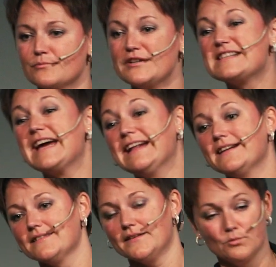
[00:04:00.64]

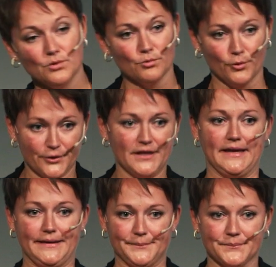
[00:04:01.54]
pretend they were
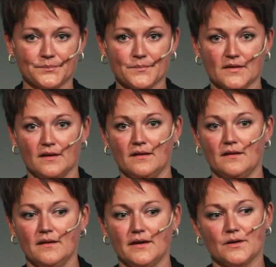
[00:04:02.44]
working.
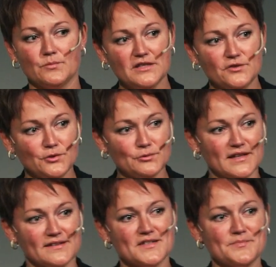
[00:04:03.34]
And we knew
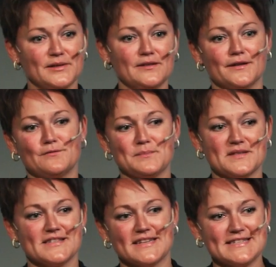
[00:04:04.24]
that this building from
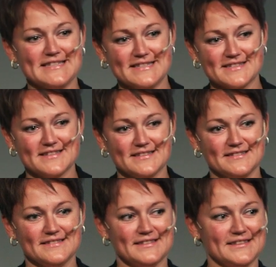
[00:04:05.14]
the 60s,
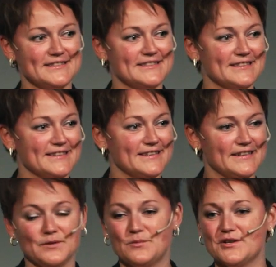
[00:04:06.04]

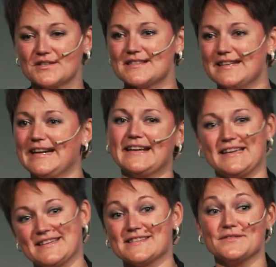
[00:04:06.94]
it was like
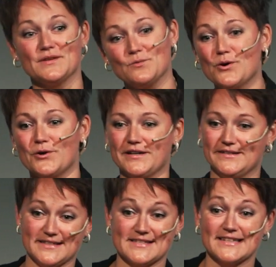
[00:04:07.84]
as if it were
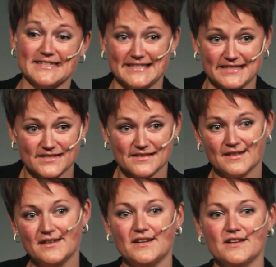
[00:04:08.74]
in the 60s.
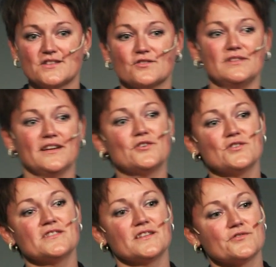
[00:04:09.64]
So the
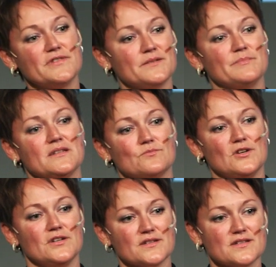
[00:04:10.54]
acoustic treatment
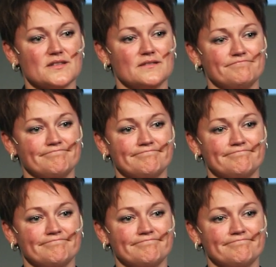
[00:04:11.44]
was